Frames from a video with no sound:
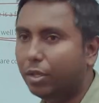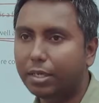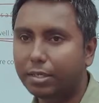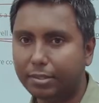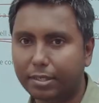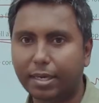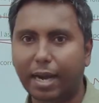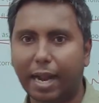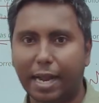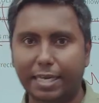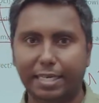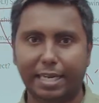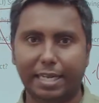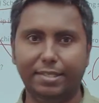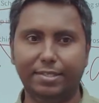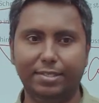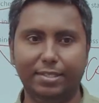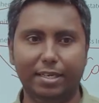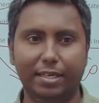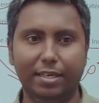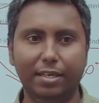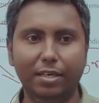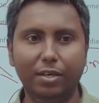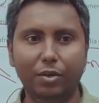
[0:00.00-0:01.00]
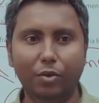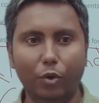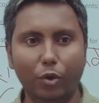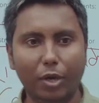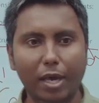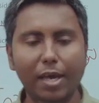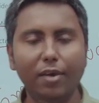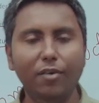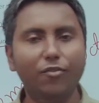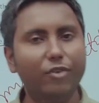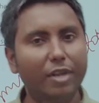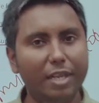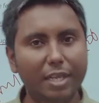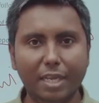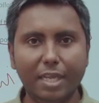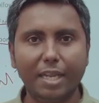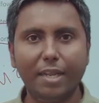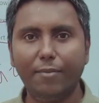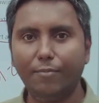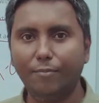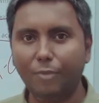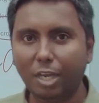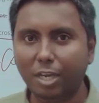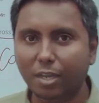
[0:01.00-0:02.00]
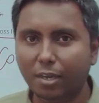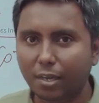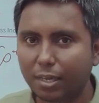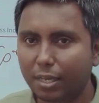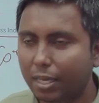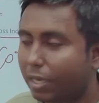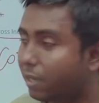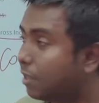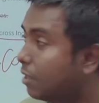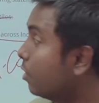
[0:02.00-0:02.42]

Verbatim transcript: is the right answer okay very clear very clear